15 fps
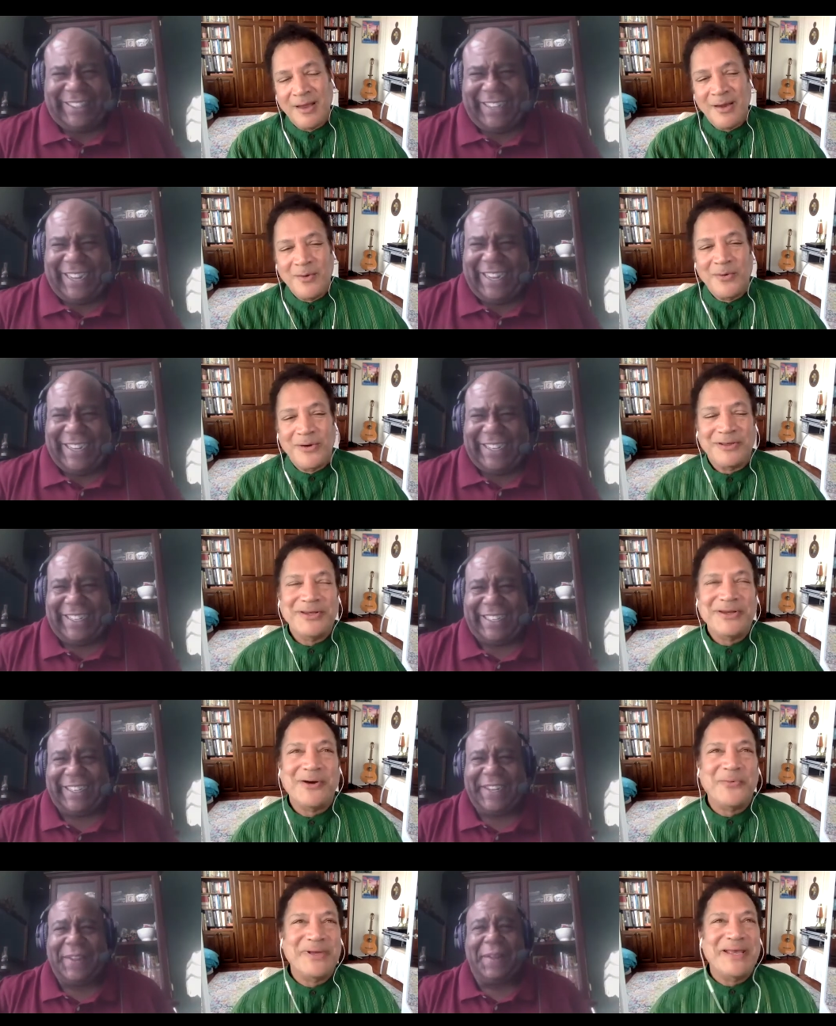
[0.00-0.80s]
Speaker 1: like, well, you
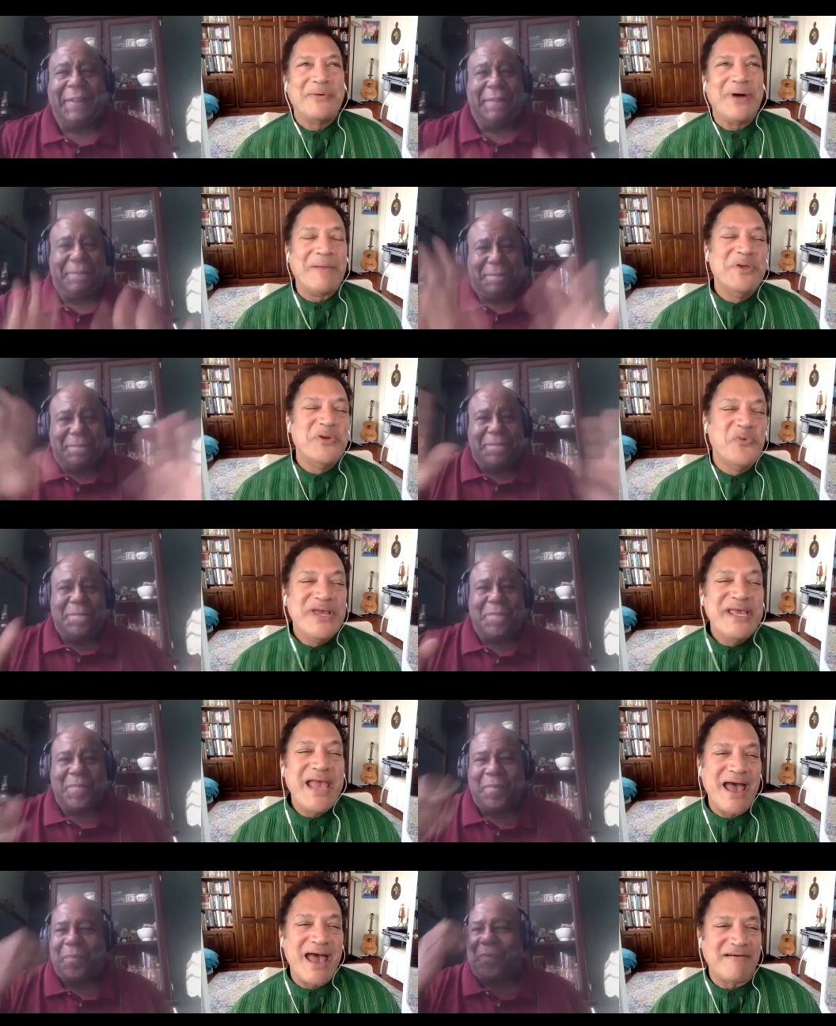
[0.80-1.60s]
know, I mean,
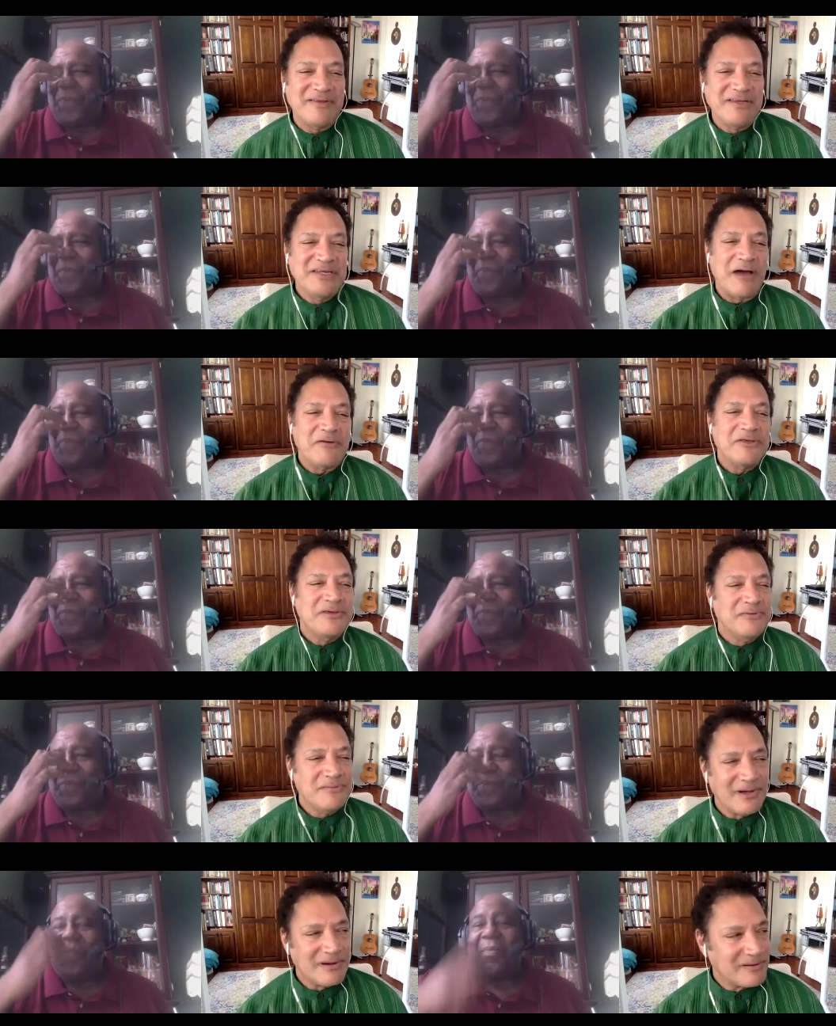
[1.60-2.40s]
we have now
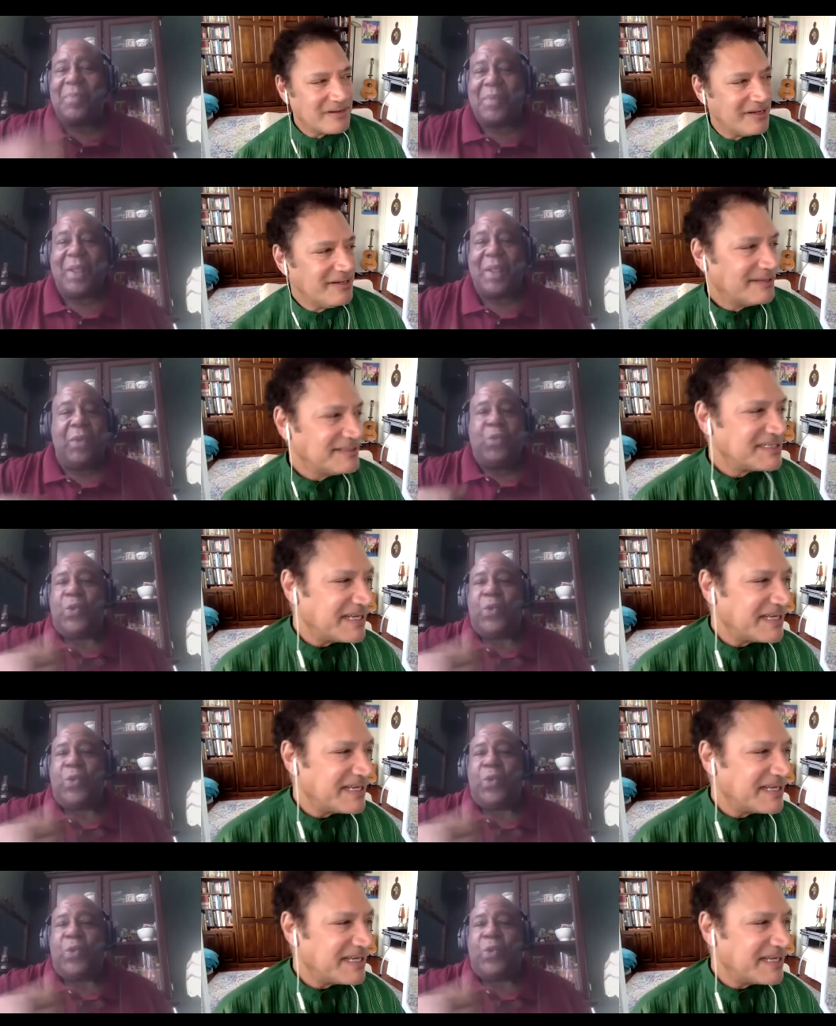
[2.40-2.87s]
you know, Keith.